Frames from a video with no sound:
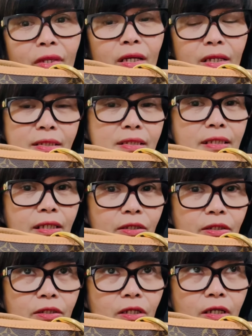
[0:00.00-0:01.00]
is
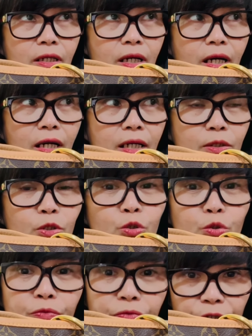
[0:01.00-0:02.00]
their
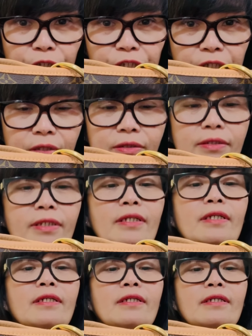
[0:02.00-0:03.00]
new version.
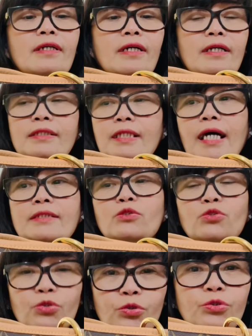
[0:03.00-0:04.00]
Not
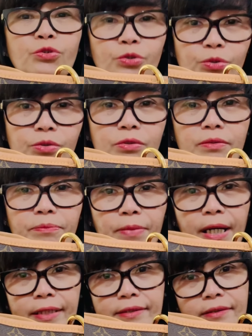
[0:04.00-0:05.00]
new,
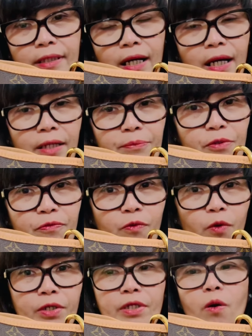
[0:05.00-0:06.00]
but
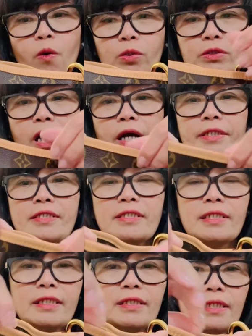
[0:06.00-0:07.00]
before, the old
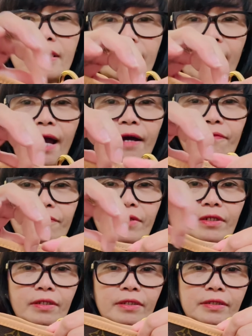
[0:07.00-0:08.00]
Artsy didn't have
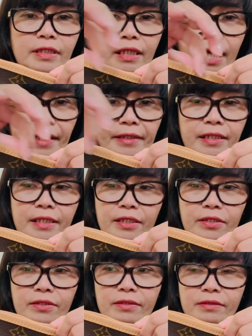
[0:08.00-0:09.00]
the lining
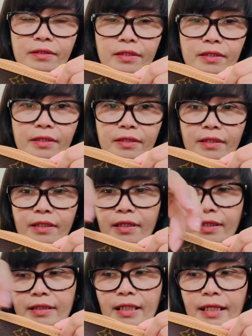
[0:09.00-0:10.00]
here,
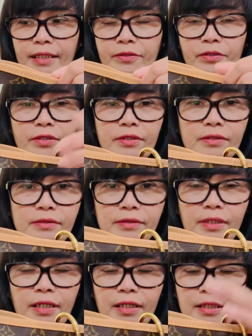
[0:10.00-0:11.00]
the leather
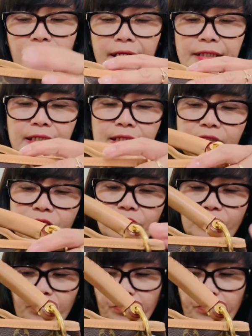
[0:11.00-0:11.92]
lining. So,